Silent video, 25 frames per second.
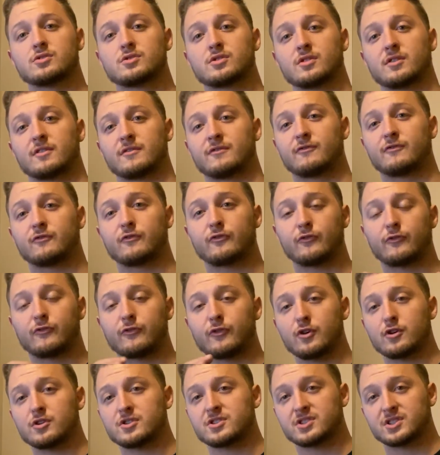So the
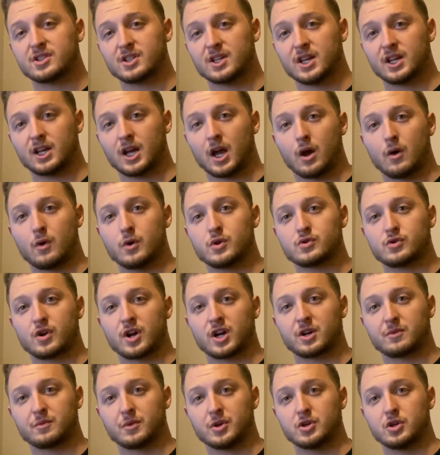first thing I always
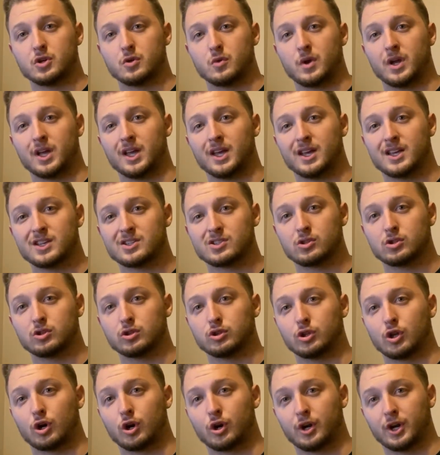recommend doing is
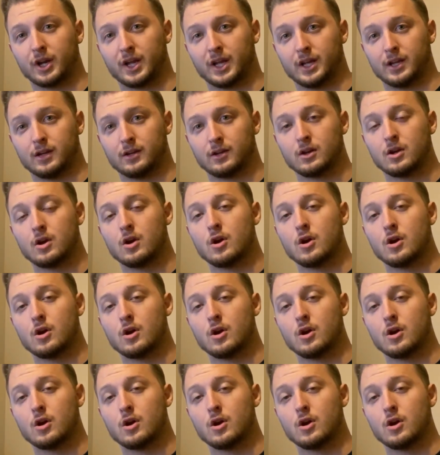learning.